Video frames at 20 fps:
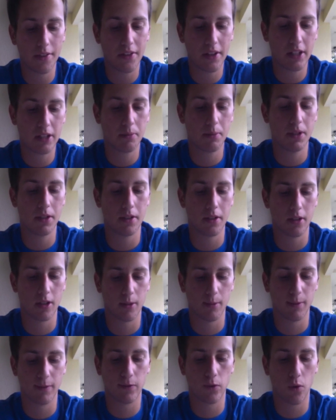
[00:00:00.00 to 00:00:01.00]
the XP
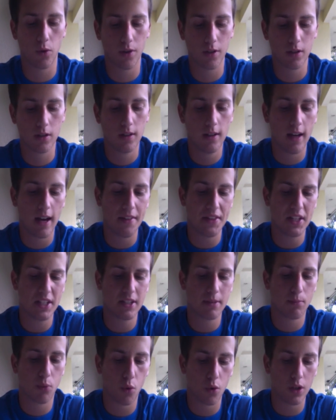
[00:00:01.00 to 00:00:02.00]
system, of course. I think it's
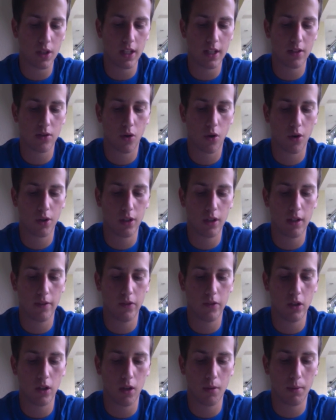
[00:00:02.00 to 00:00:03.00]
important that it's hard to
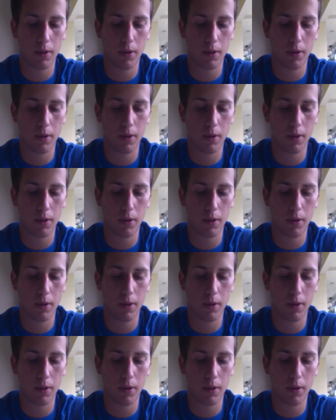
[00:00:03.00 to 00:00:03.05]
level up.